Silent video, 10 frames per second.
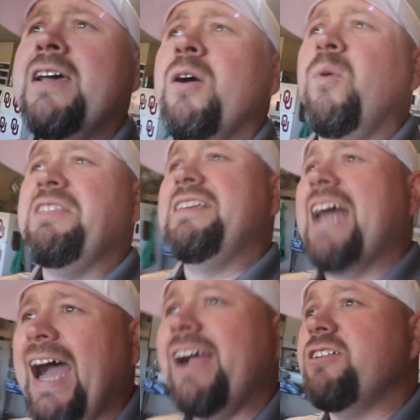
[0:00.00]
what the
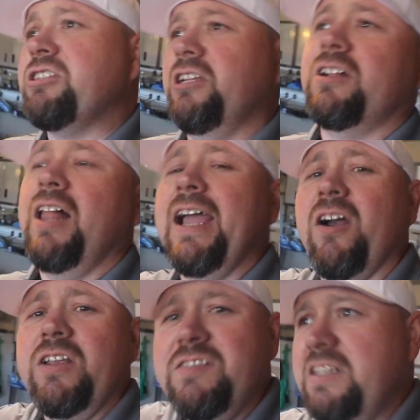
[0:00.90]
tires look like
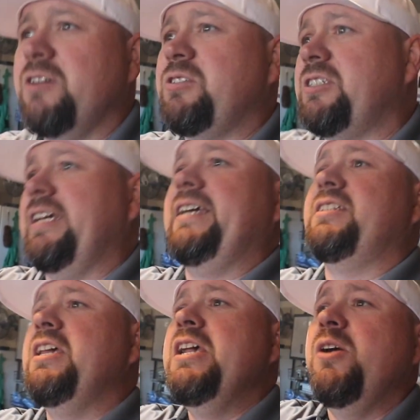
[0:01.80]
on a
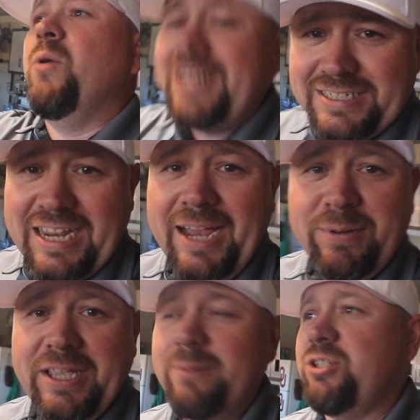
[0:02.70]
Z06 when it's time
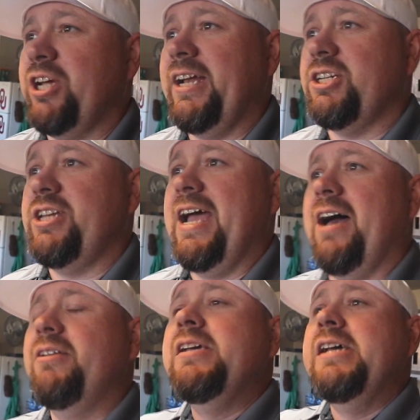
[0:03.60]
to get them changed
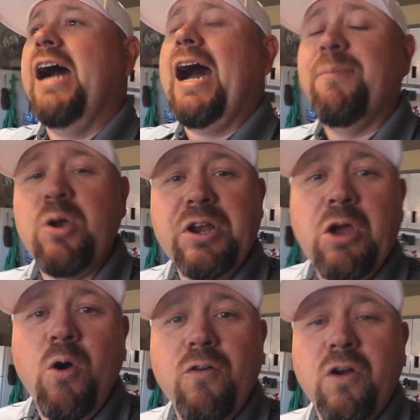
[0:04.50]
out. I'm going to
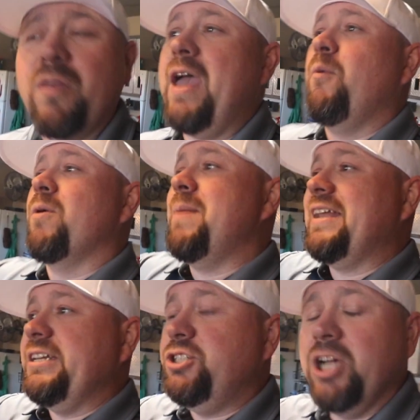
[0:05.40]
go over all that. We're
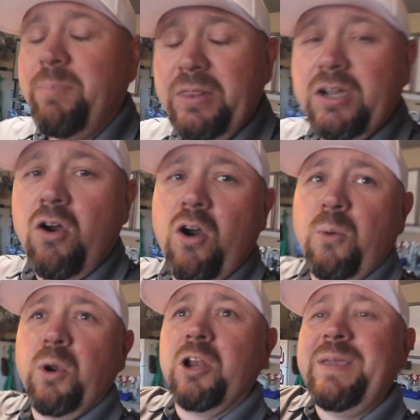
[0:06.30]
about to jump in the car.
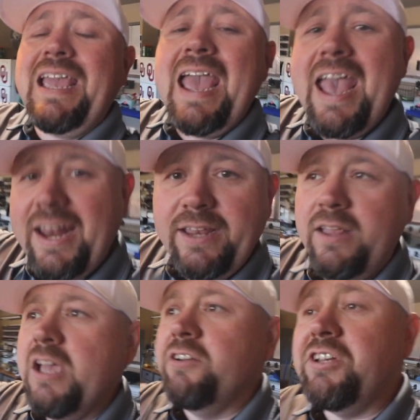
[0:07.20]
We're going to be
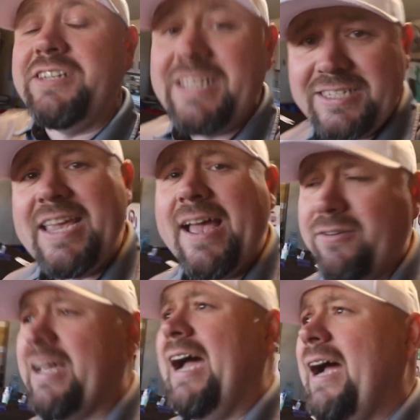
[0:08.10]
headed to Discount
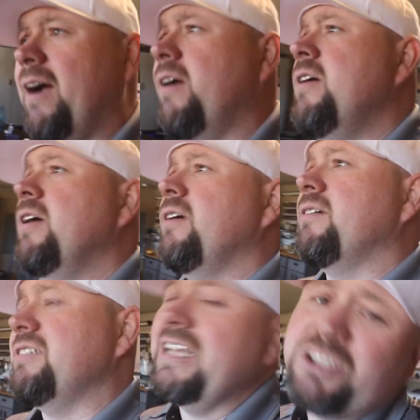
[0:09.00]
Tire
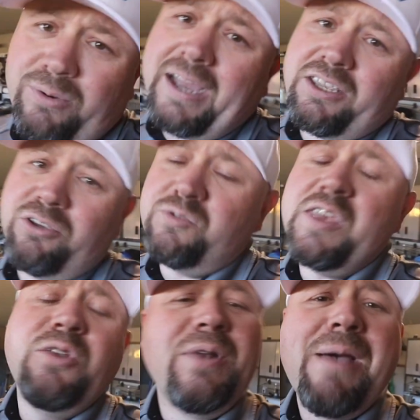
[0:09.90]
because that's who I use.
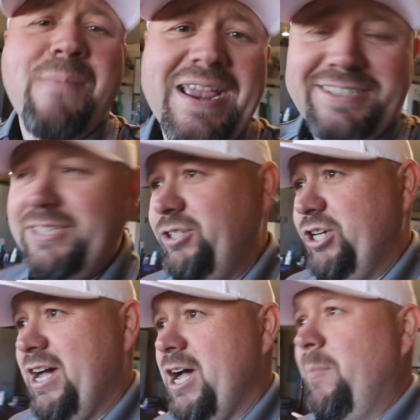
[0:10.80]
They do an amazing
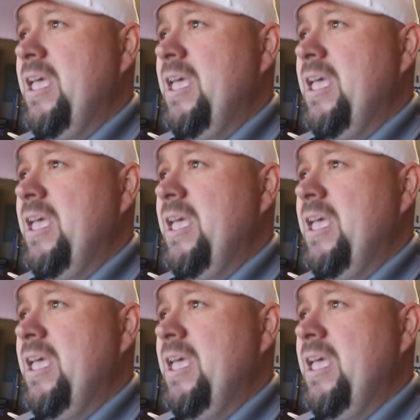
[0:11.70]
job.